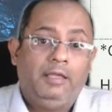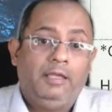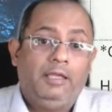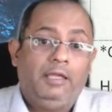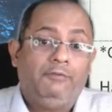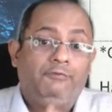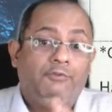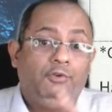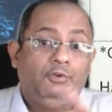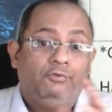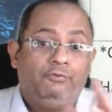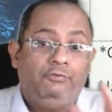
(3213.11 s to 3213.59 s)

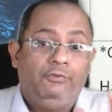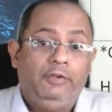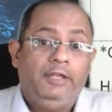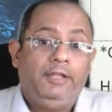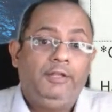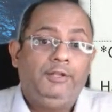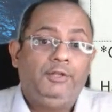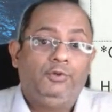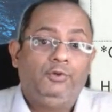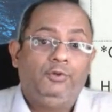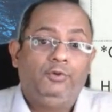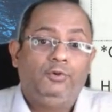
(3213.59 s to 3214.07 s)
If you
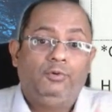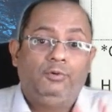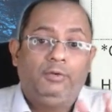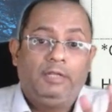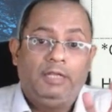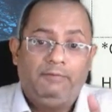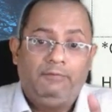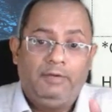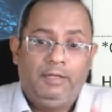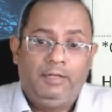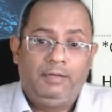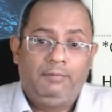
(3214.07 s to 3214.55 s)
feel you don't
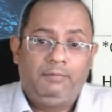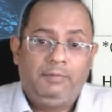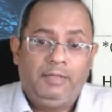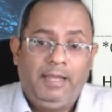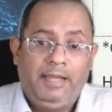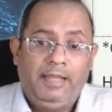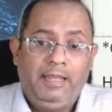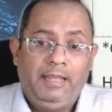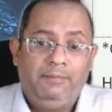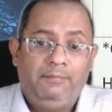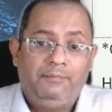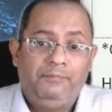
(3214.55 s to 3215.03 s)
have enough
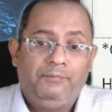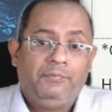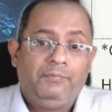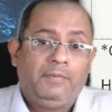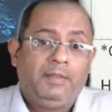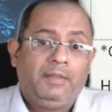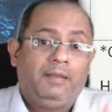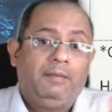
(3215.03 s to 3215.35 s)
time,